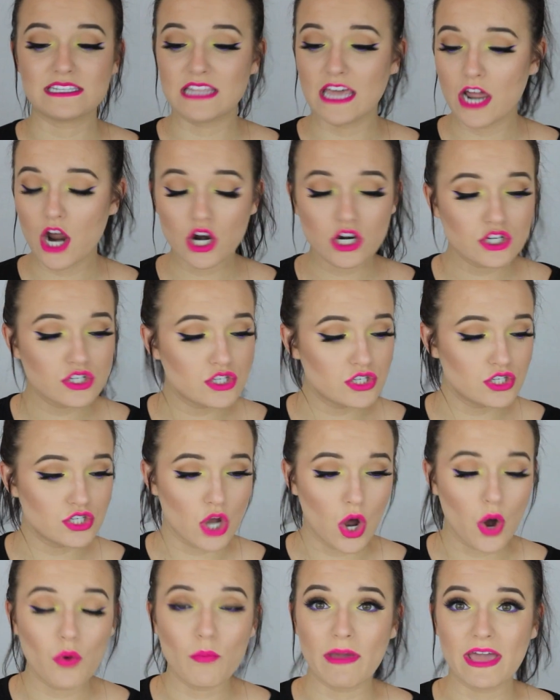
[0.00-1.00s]
They are
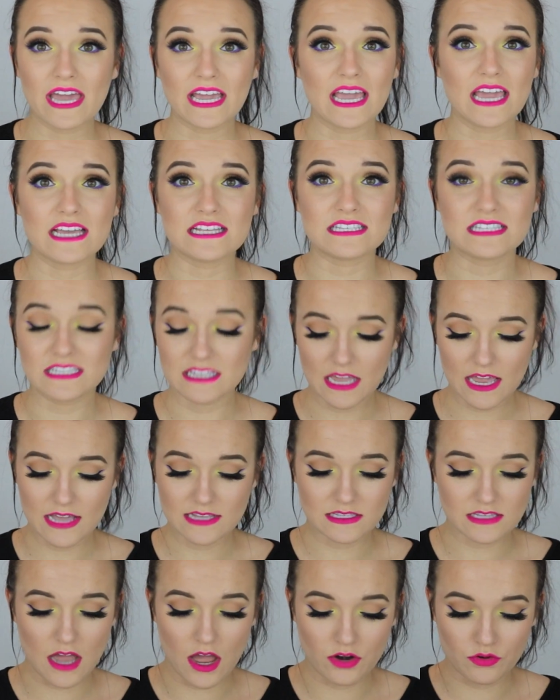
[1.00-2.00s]
so big,
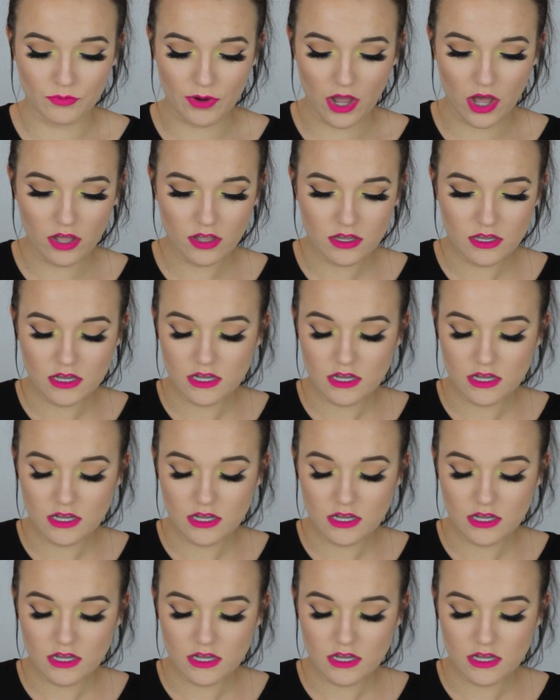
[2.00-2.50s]
it's unreal.